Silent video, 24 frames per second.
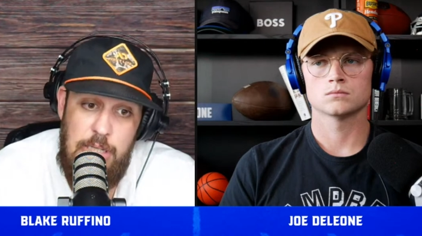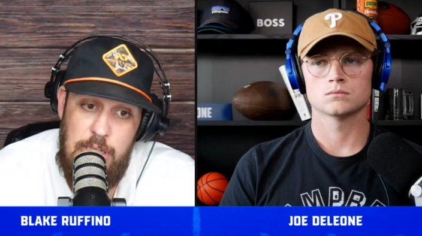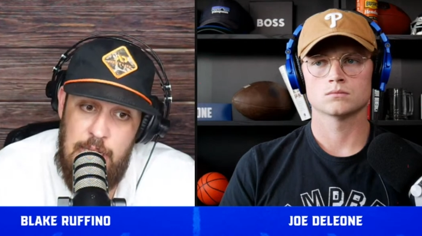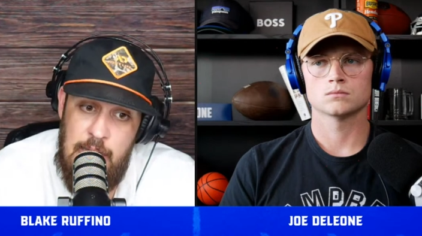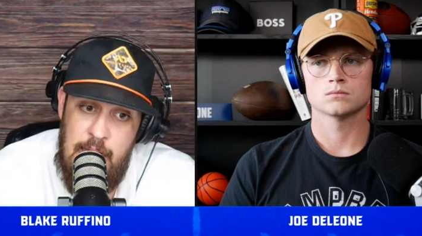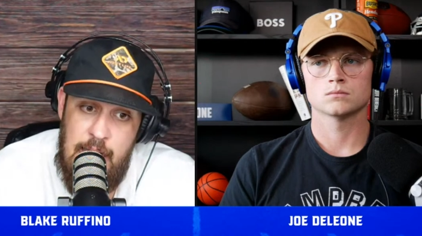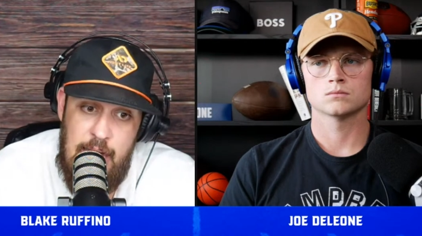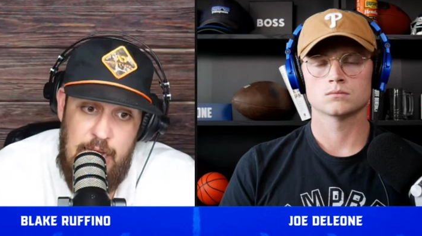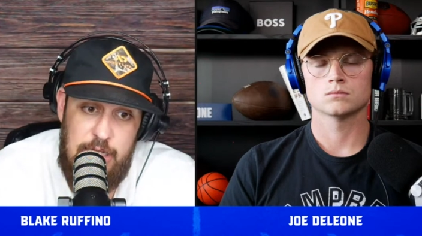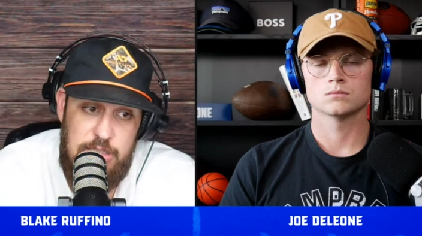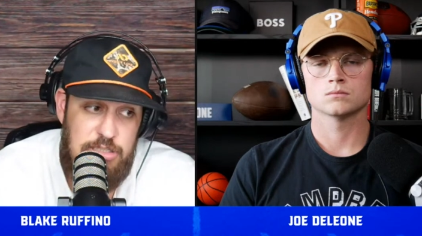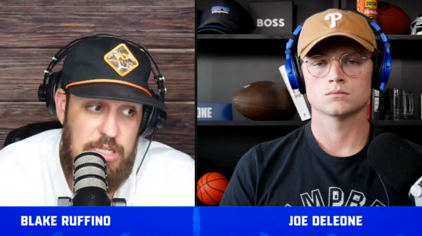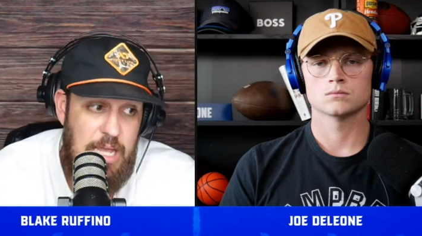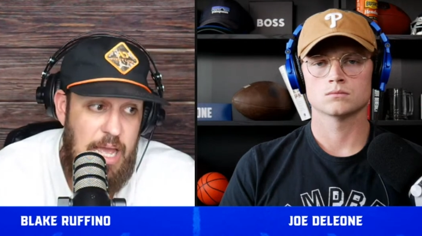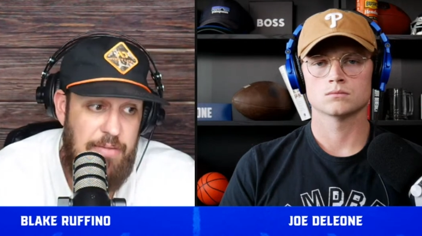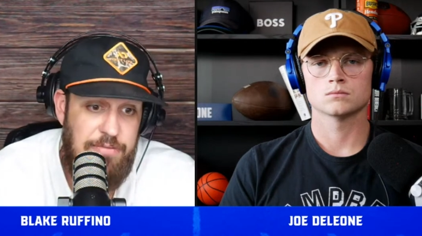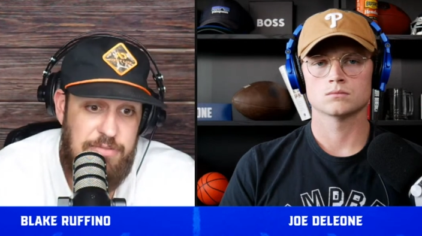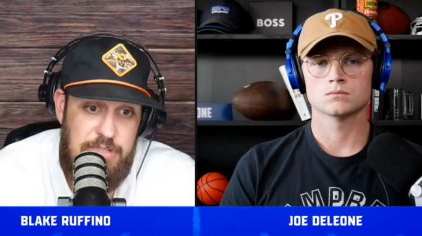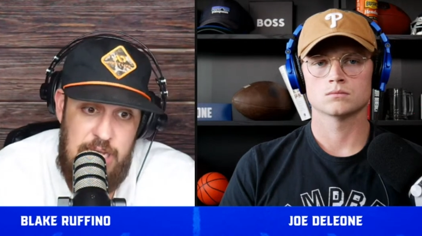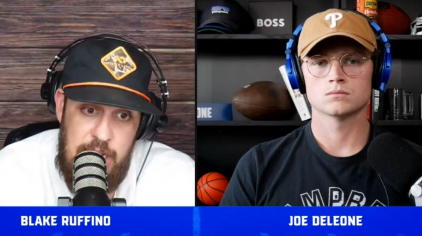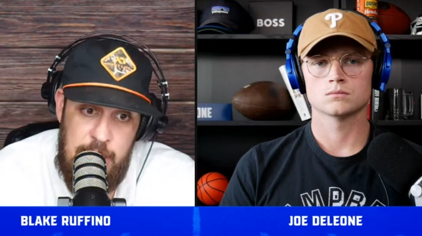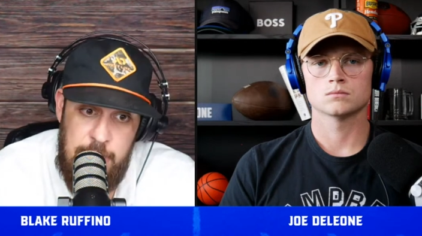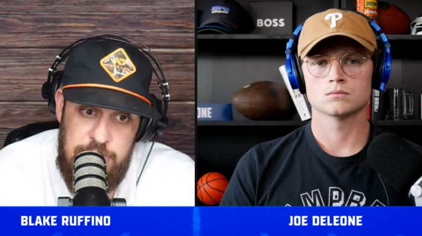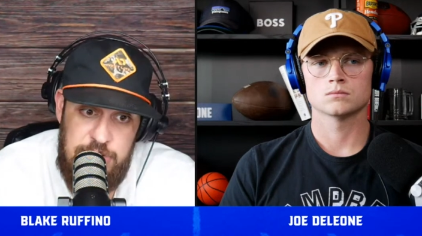Speaker 1: Yes. Have
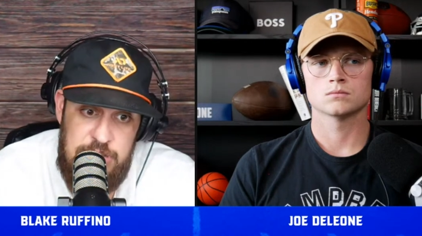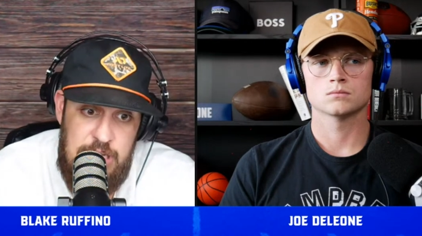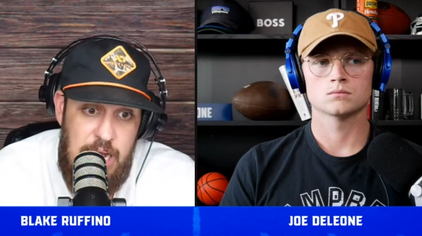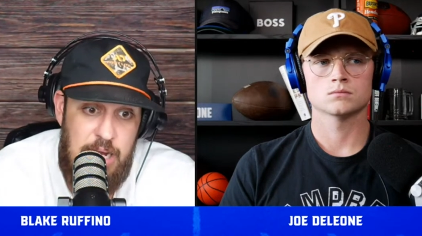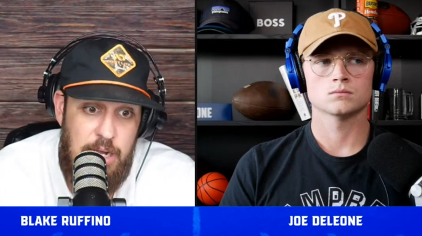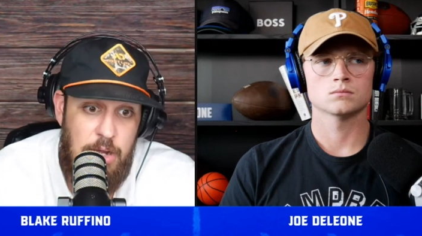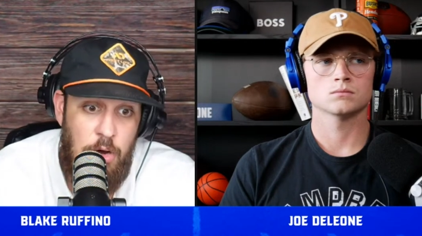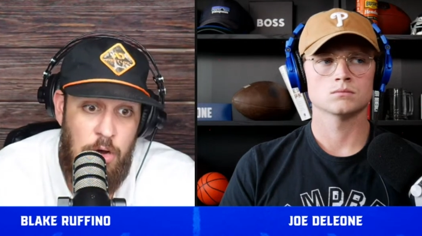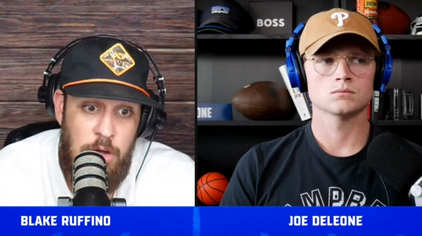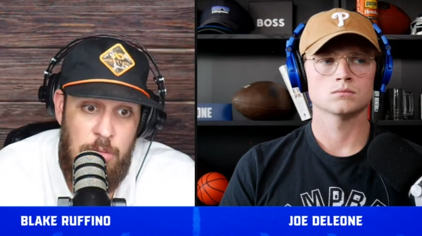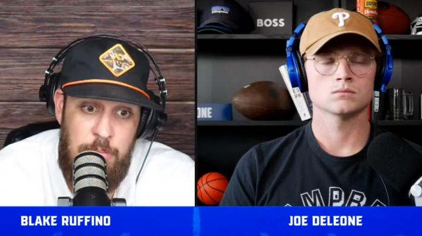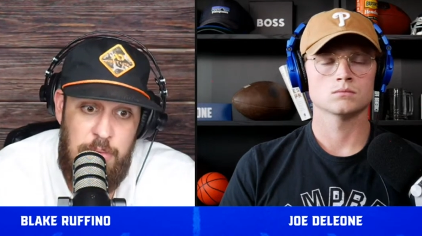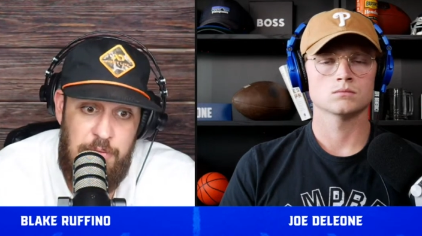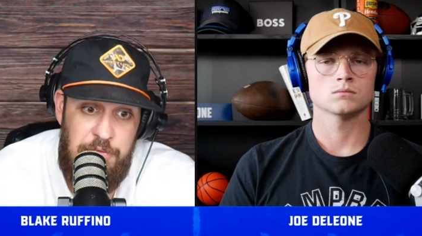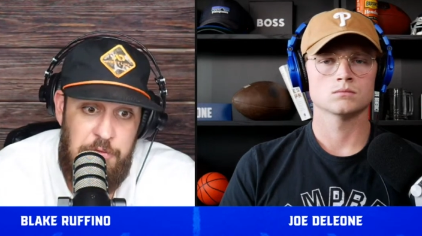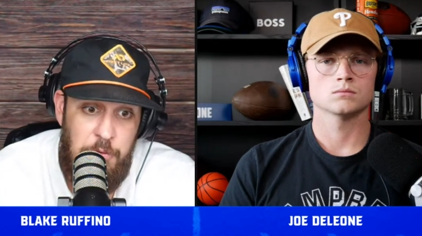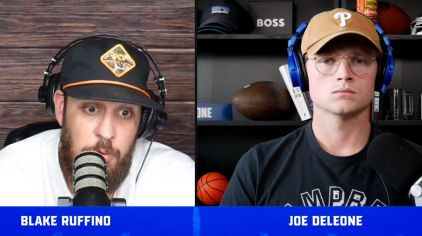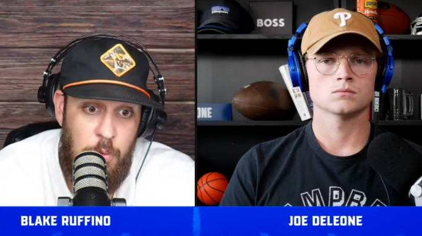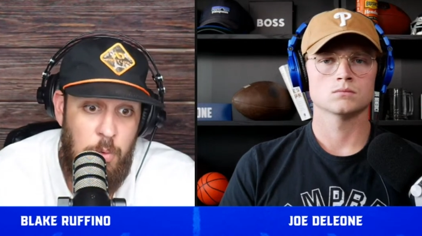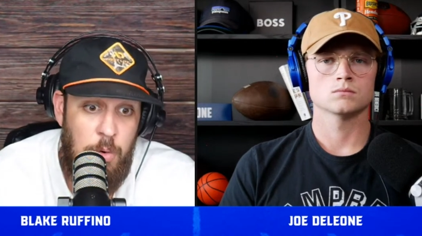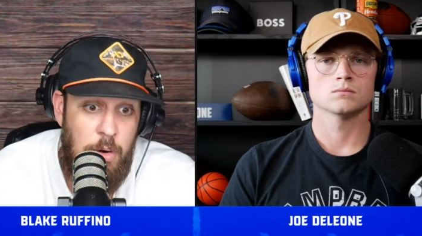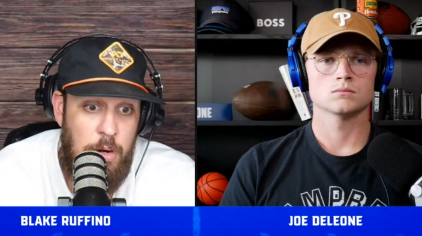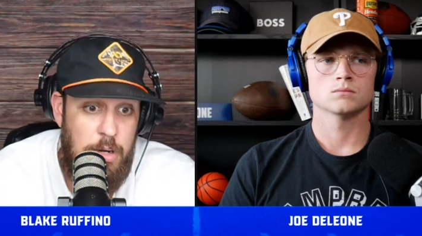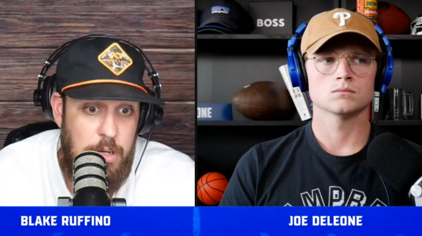teams not gone
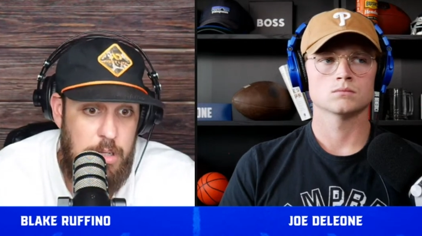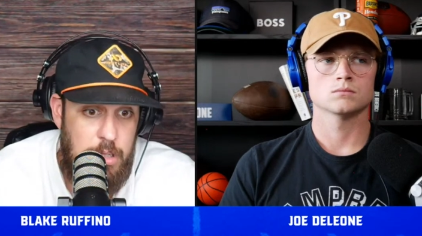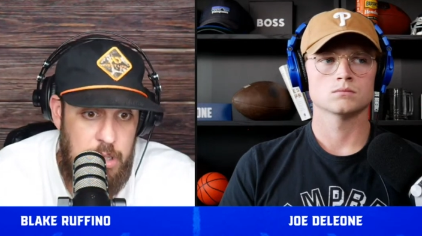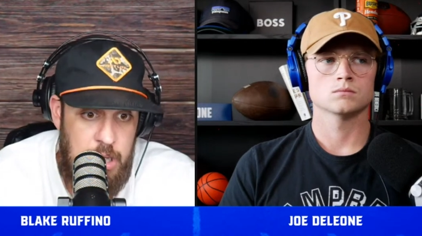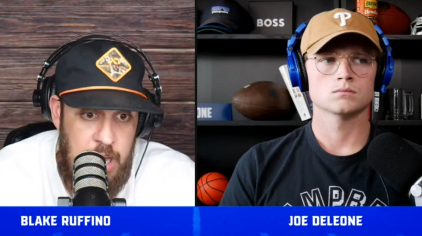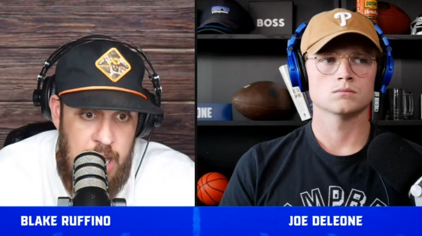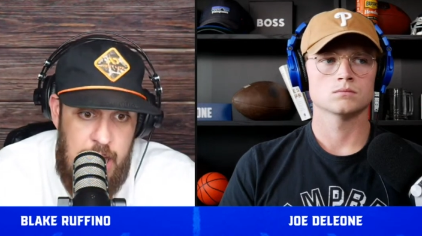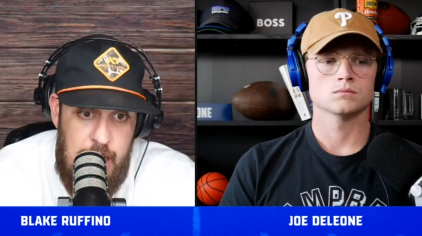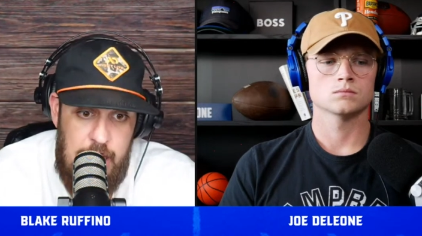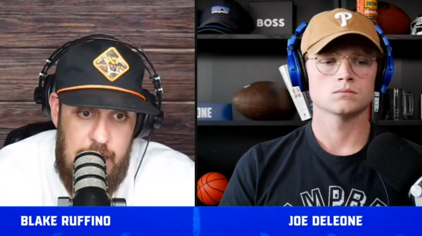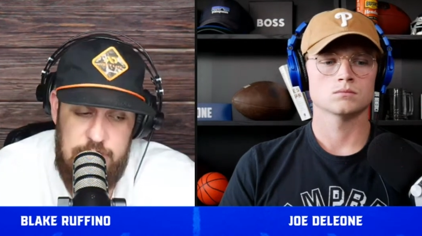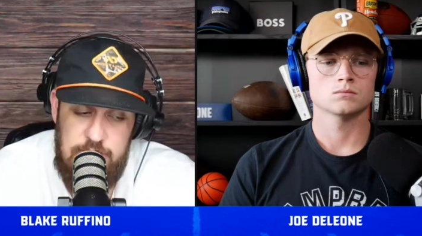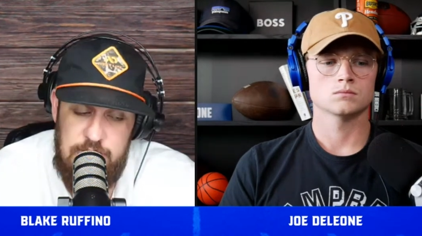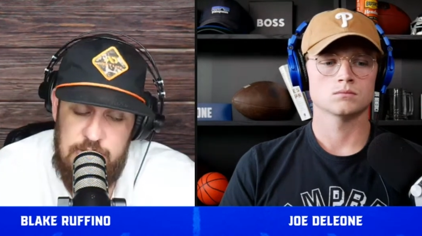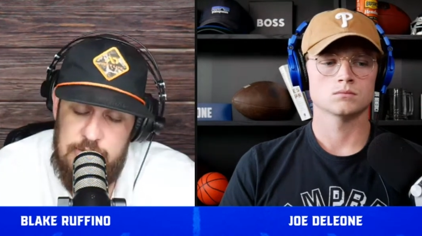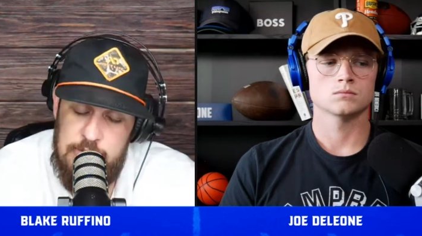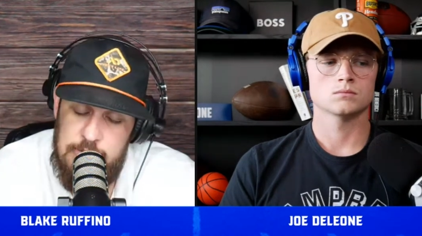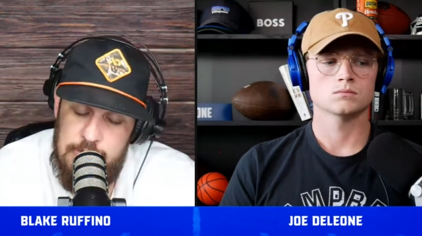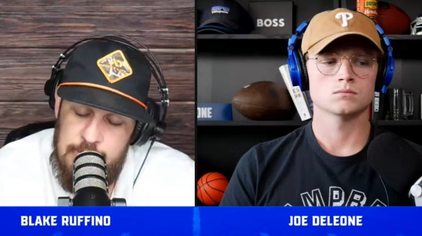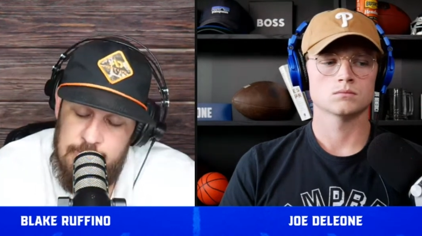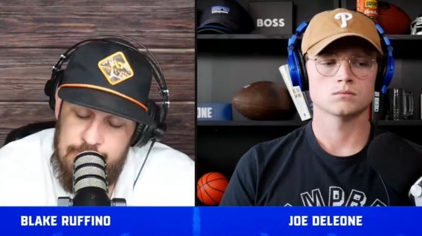before? Yes.